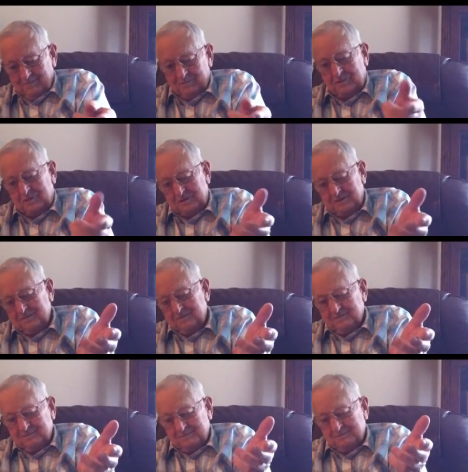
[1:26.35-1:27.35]
was
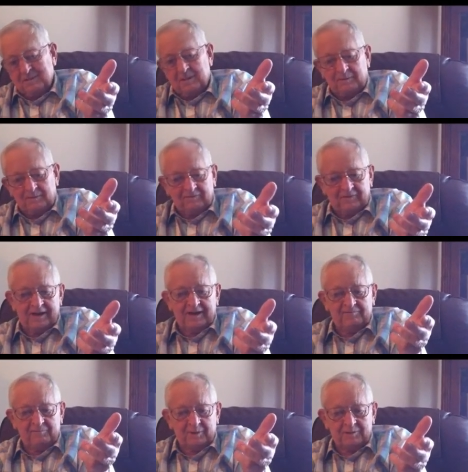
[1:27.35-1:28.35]
maybe
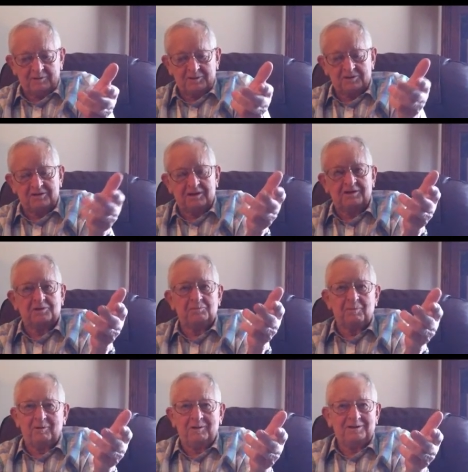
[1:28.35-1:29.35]
$5,
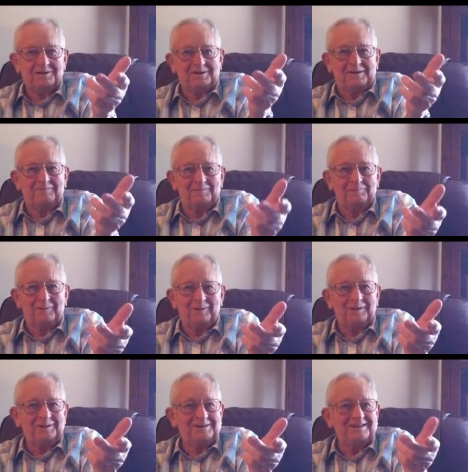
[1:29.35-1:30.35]
$6,
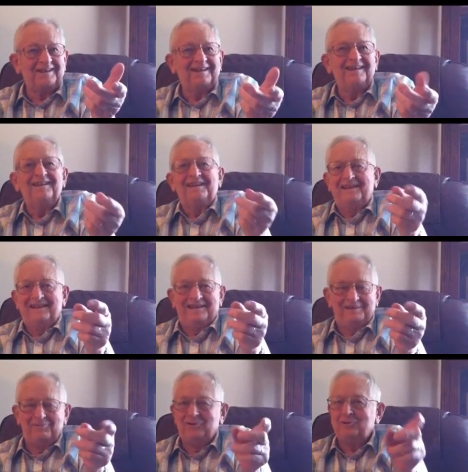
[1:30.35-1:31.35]
$7.
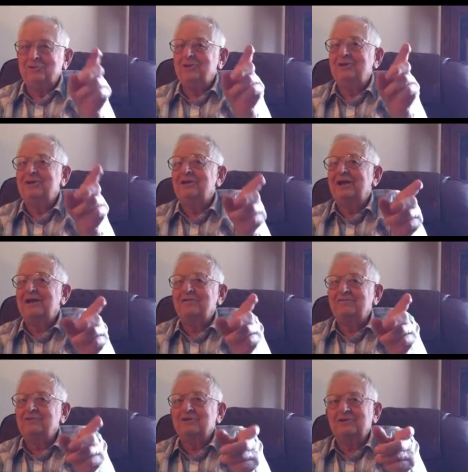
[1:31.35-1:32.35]
And if you didn't
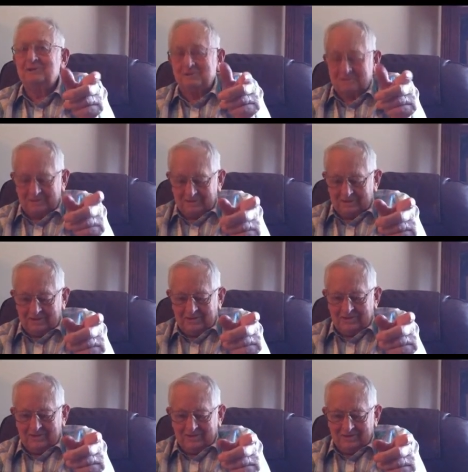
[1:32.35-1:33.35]
have to
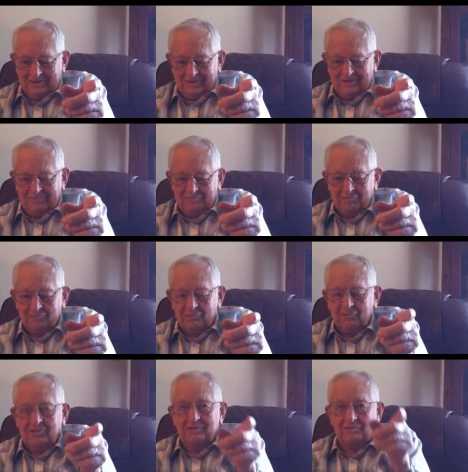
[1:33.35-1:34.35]

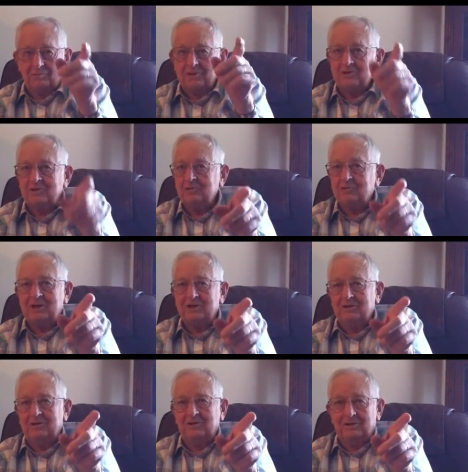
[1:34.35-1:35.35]
ruin it when you
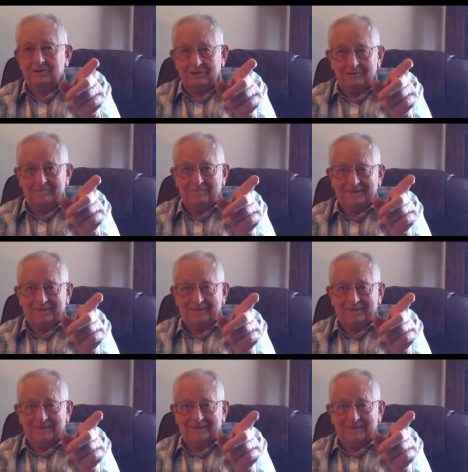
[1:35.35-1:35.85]
killed it,